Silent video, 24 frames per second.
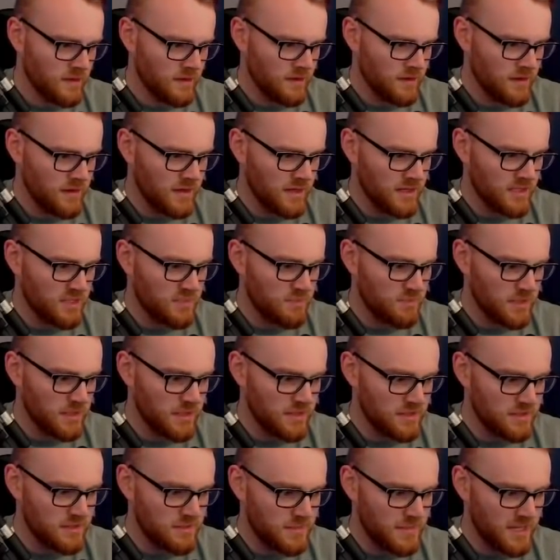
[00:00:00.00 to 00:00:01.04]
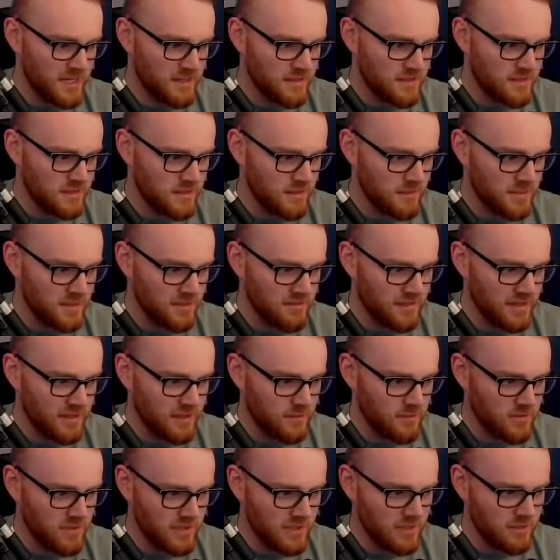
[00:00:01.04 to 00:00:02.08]
Can you actually press space above the
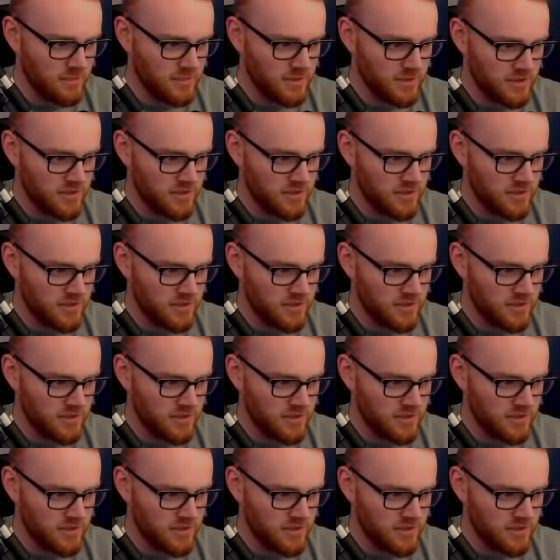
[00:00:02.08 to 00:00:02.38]
emerald output